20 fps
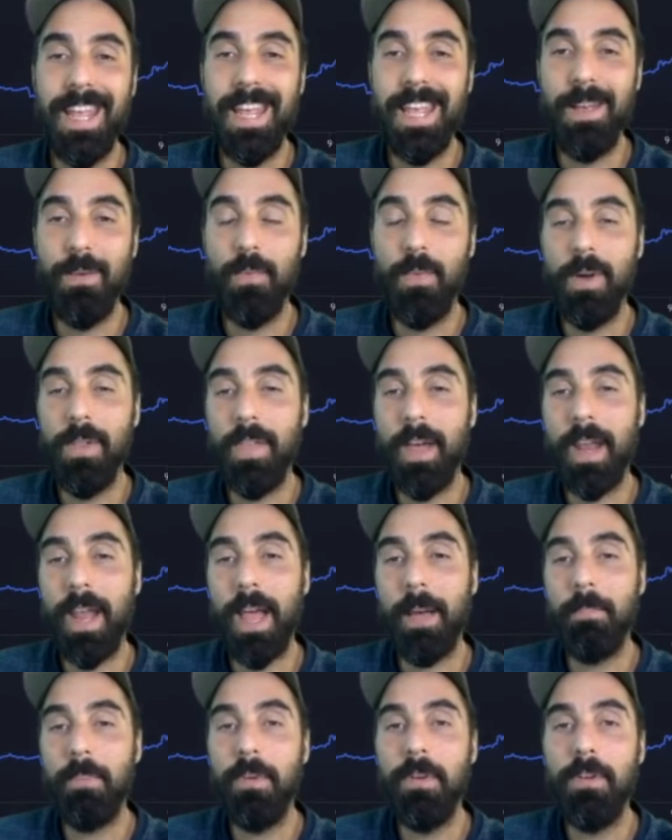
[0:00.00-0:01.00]
Will that
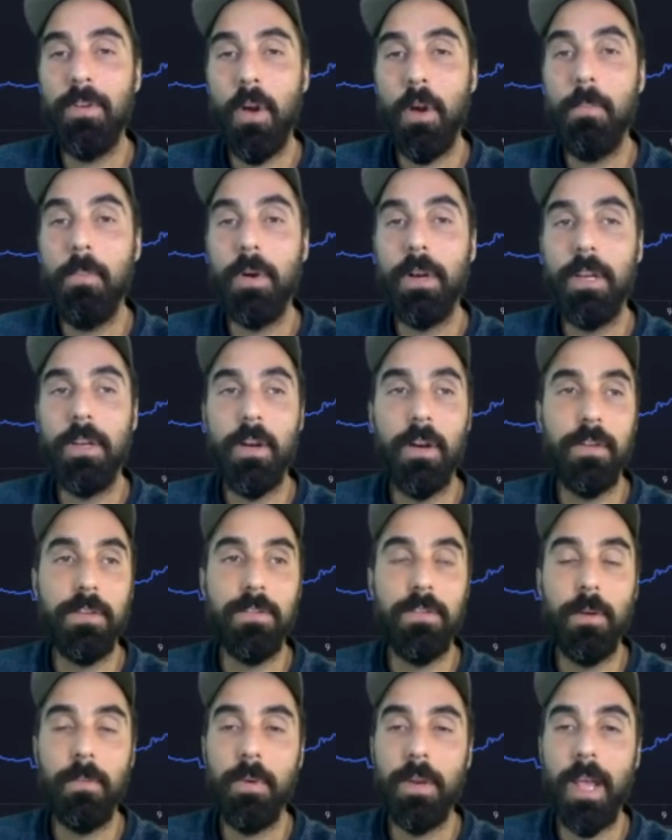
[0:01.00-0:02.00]
happen? Nobody knows.
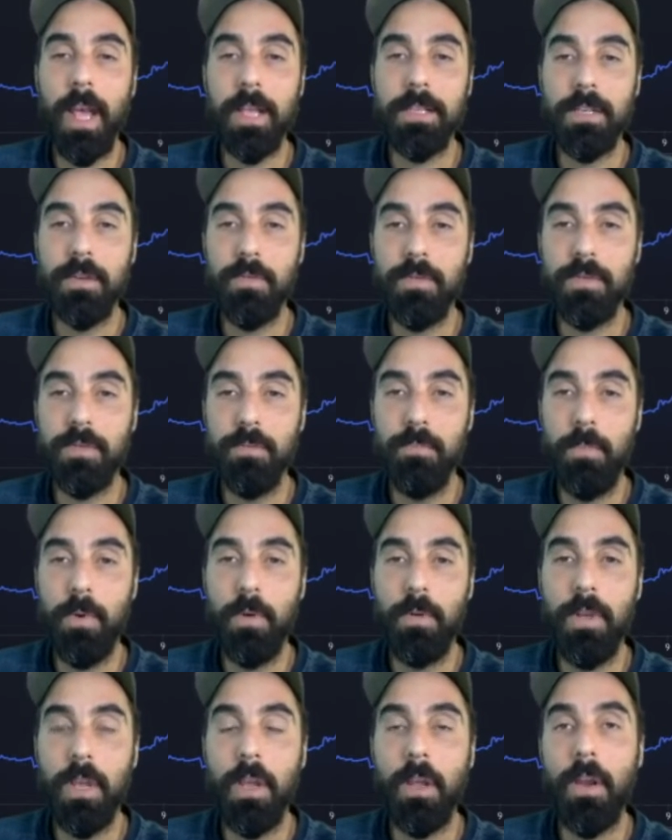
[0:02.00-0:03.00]
Nobody has a crystal
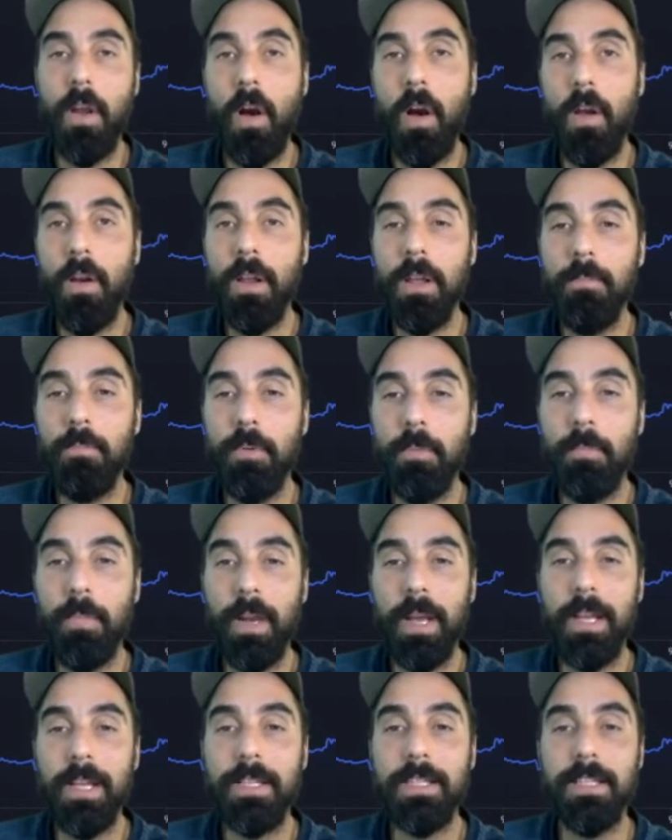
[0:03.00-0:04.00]
ball. You can only
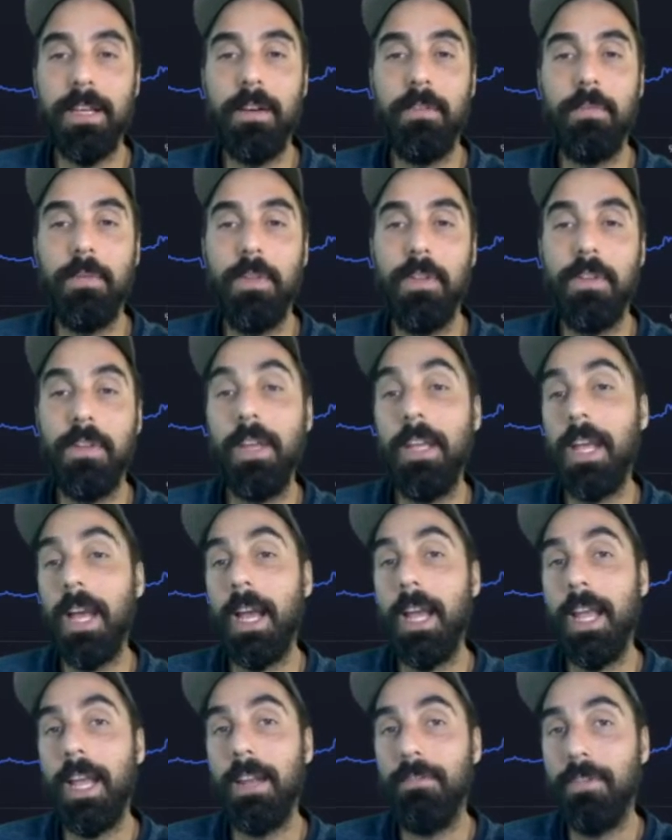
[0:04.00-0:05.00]
prepare yourself with TA
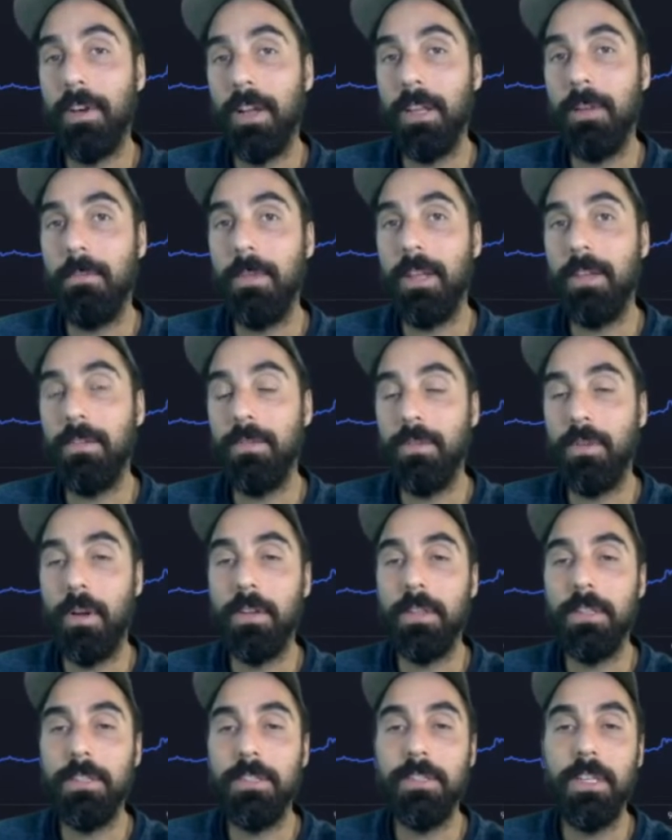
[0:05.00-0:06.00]
and fundamental
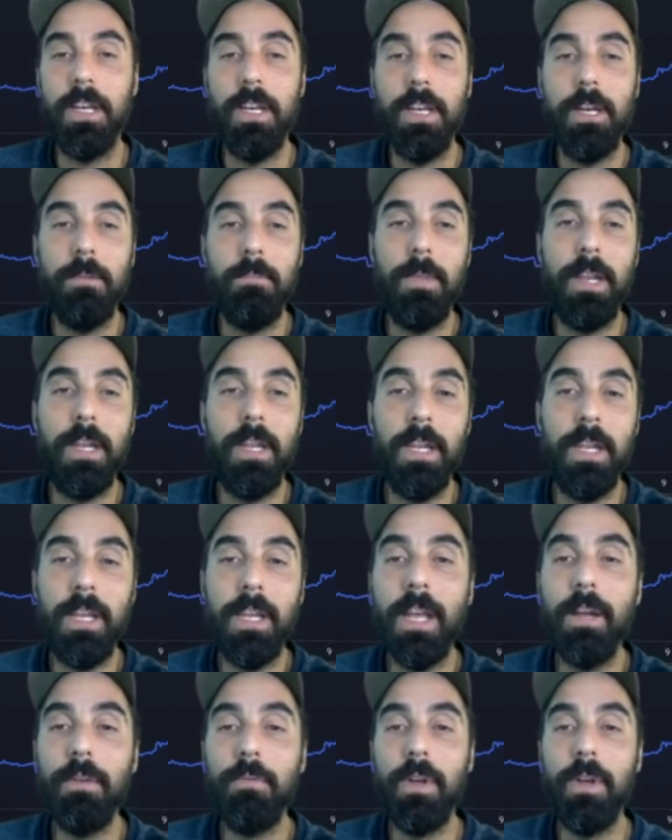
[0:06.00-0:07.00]
knowledge, meaning
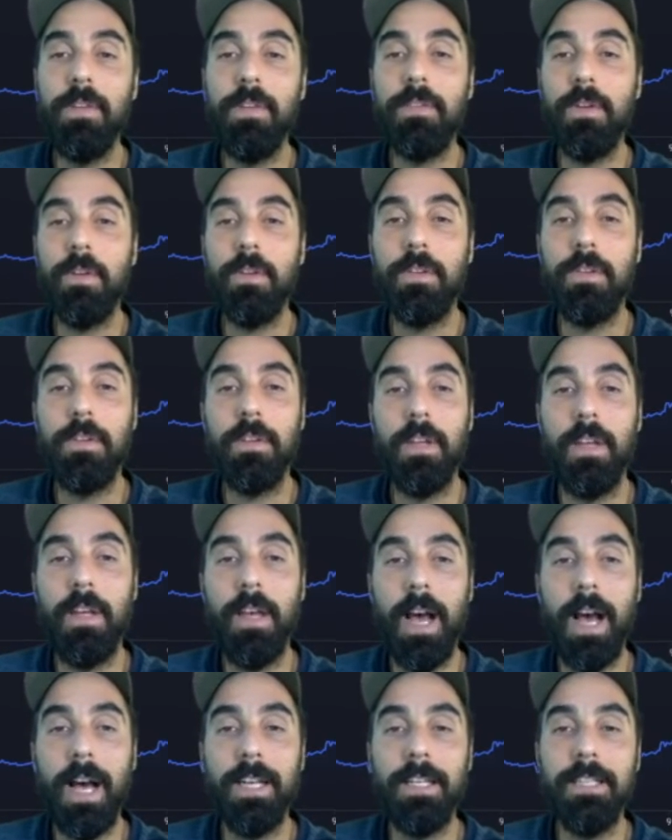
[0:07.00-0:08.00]
get researched,
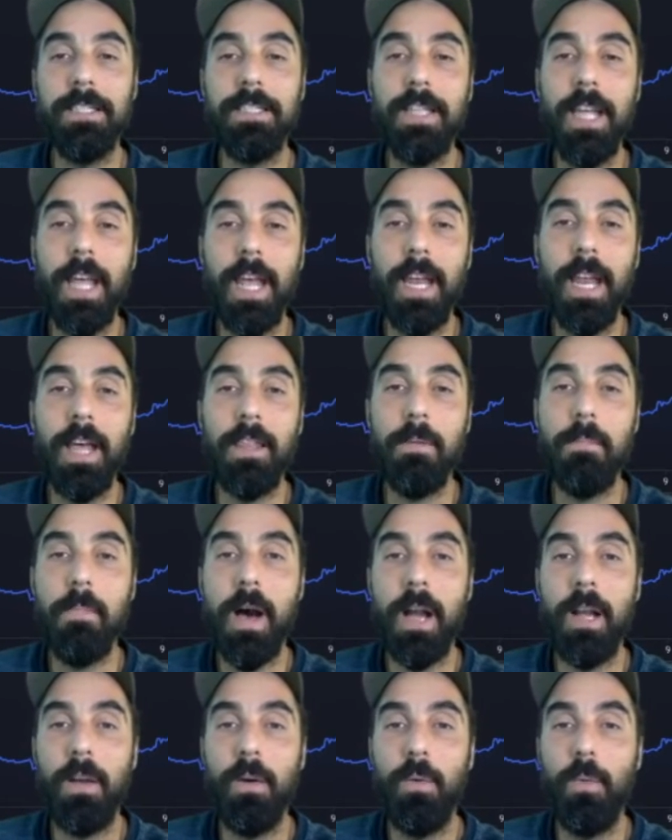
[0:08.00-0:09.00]
understand how the
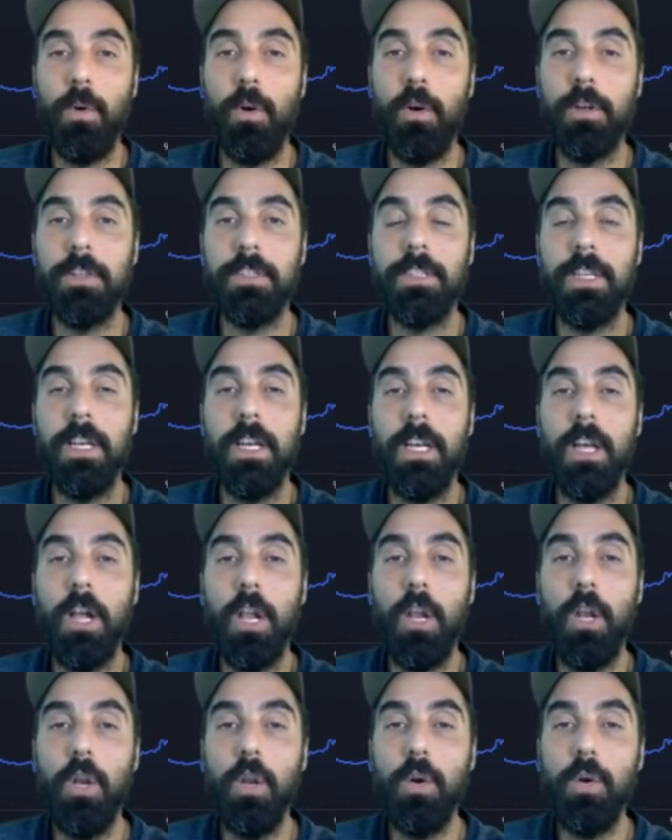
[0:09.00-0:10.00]
market works,
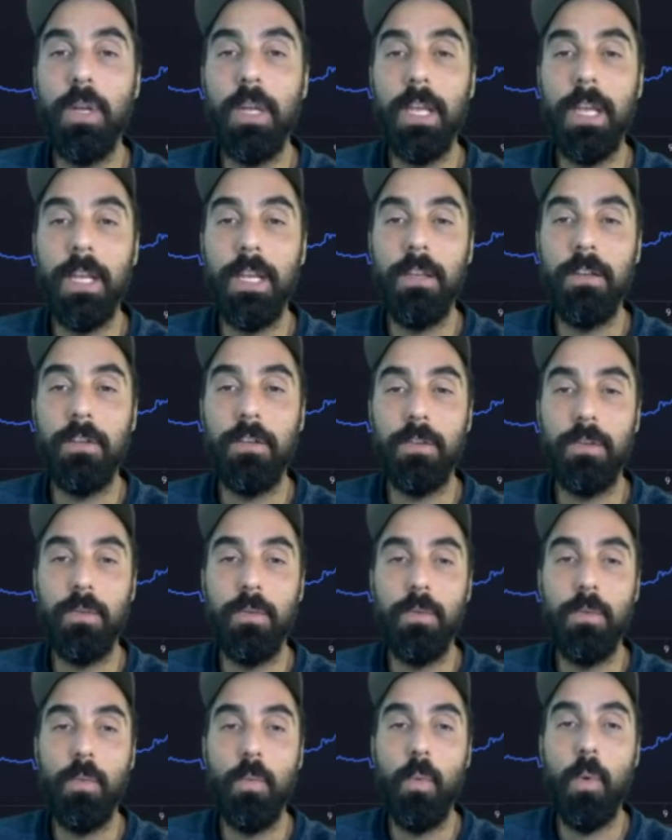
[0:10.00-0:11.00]
look
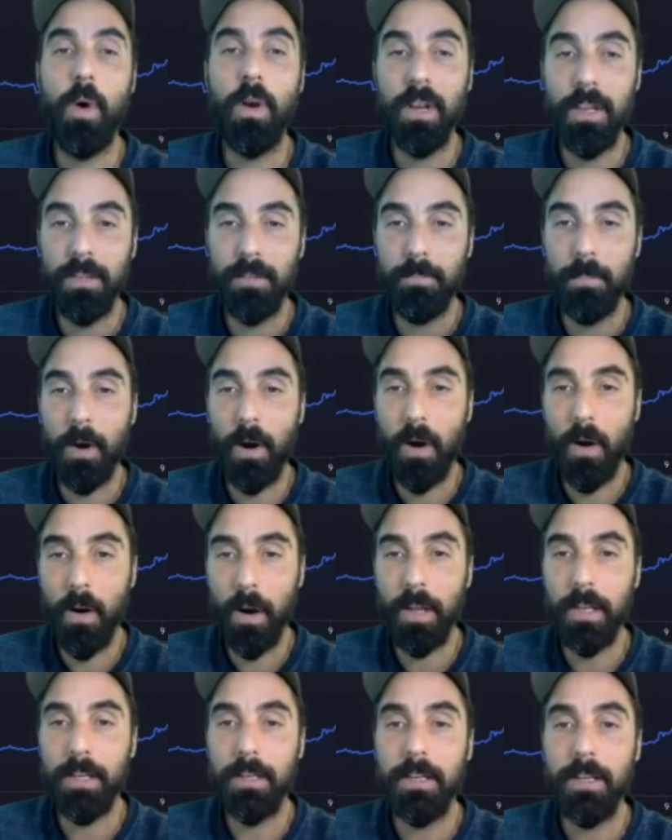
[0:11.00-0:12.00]
into what is
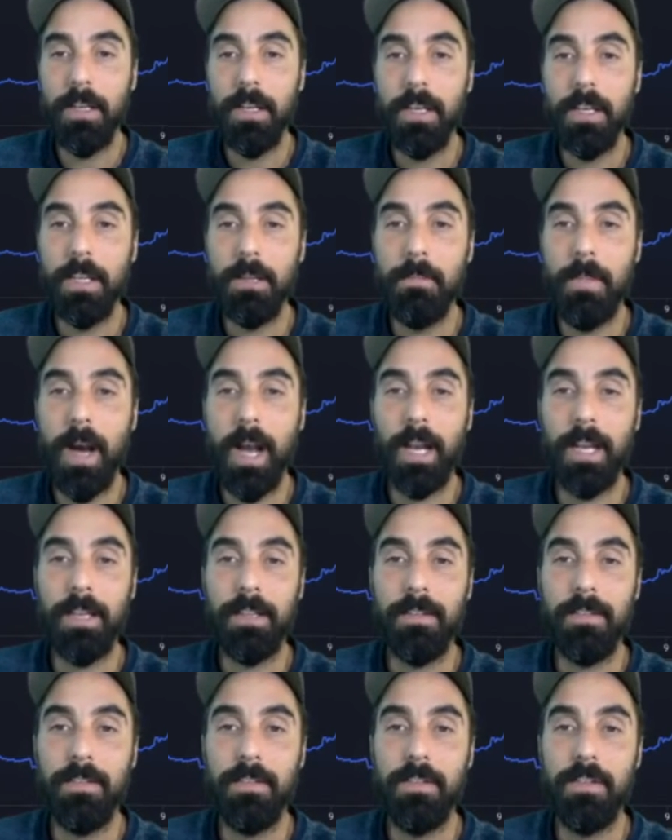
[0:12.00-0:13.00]
behind the market
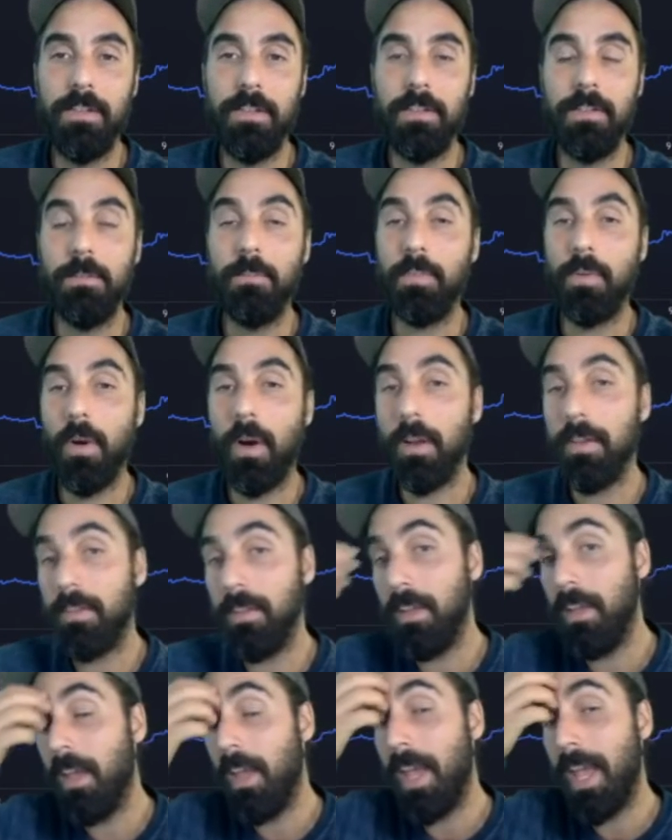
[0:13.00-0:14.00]
decisions and
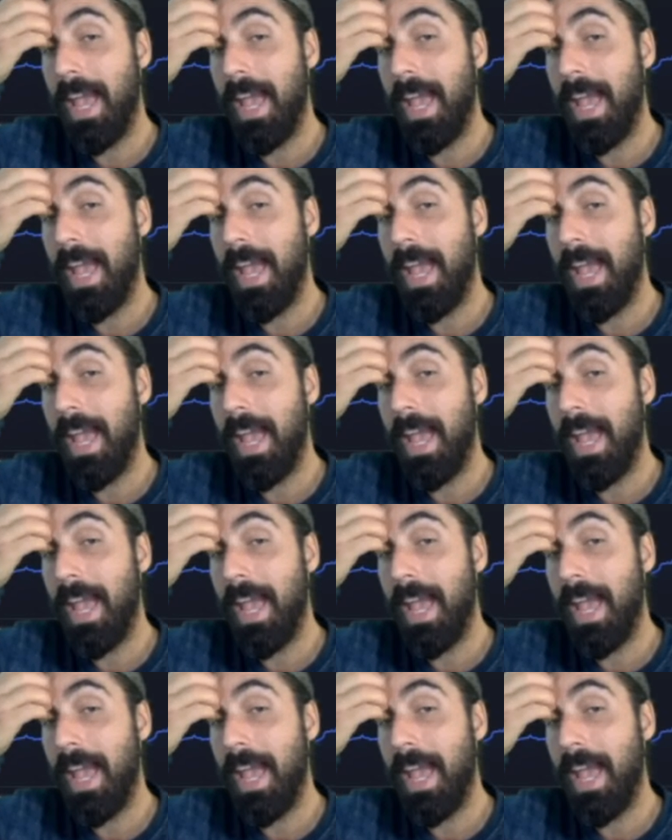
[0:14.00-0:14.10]
pricing.